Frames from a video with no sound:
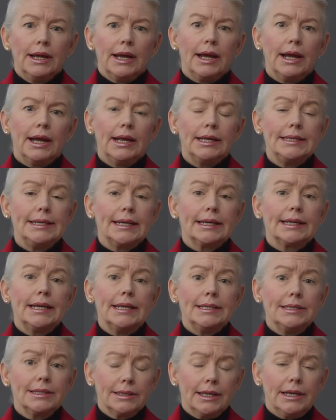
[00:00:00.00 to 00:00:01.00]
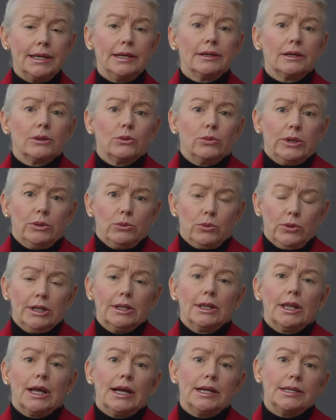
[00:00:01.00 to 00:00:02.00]
Uh, decades later, we
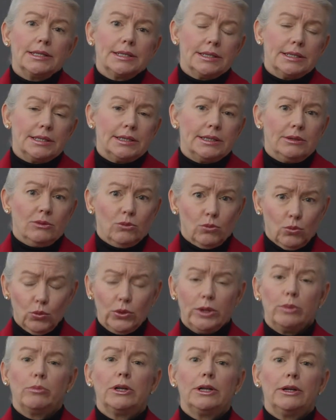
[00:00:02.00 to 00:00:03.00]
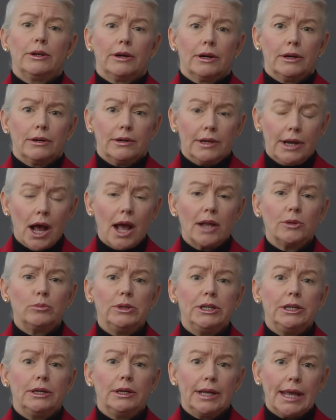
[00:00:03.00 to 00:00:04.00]
realized that women are
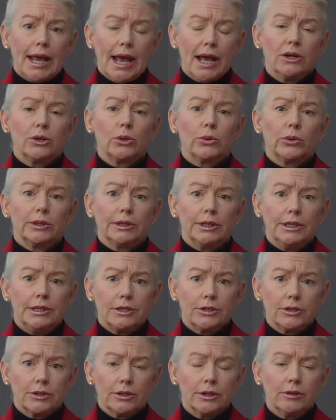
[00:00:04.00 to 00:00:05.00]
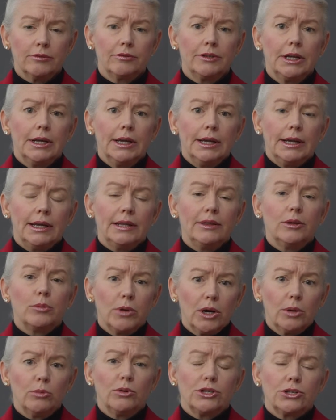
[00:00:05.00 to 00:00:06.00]
not being adequately served, and the
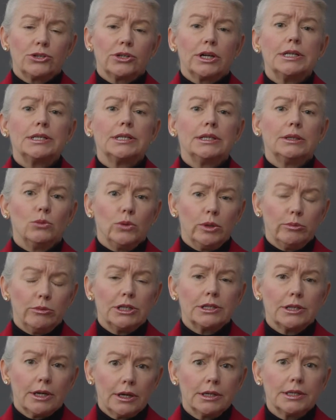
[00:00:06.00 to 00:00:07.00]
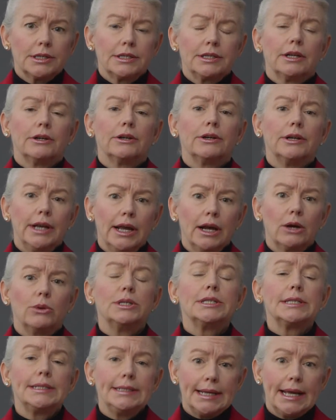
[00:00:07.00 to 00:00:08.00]
Barbra Streisand Women's Heart Center now
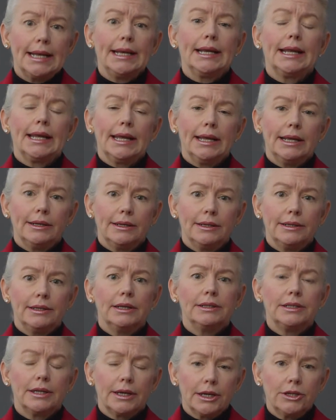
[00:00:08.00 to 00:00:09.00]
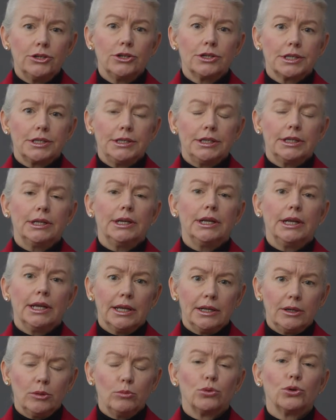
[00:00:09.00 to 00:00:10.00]
is dedicated to
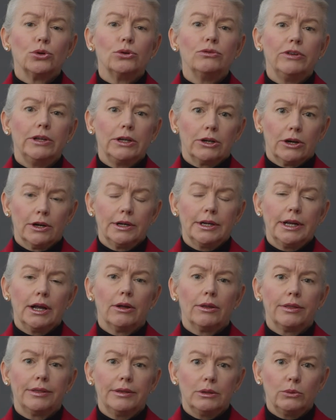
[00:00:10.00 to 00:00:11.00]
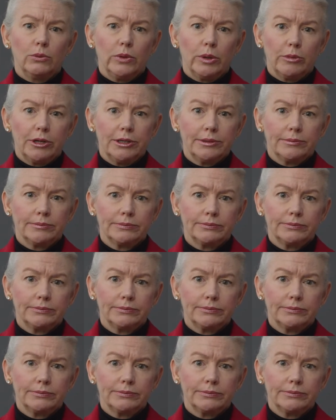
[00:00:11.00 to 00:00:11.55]
understanding and improving heart health in women.